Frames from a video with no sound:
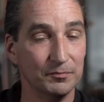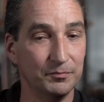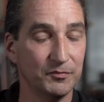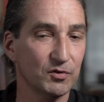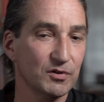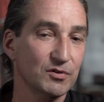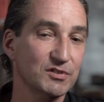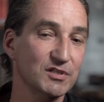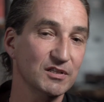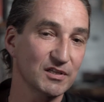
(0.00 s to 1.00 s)
You're
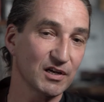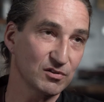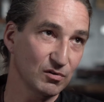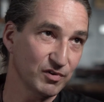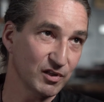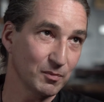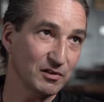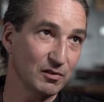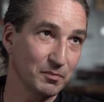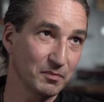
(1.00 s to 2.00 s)
seeing the actual
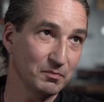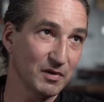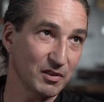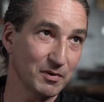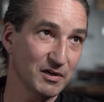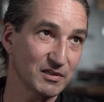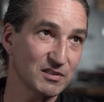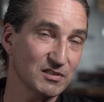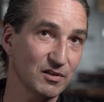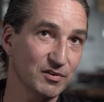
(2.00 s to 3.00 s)
fundamental mathematics.
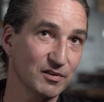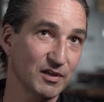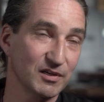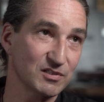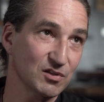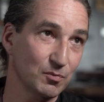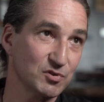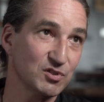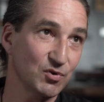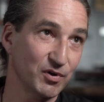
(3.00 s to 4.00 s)
It's nothing that is
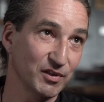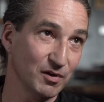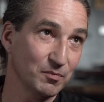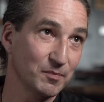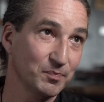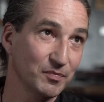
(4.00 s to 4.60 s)
obscuring them.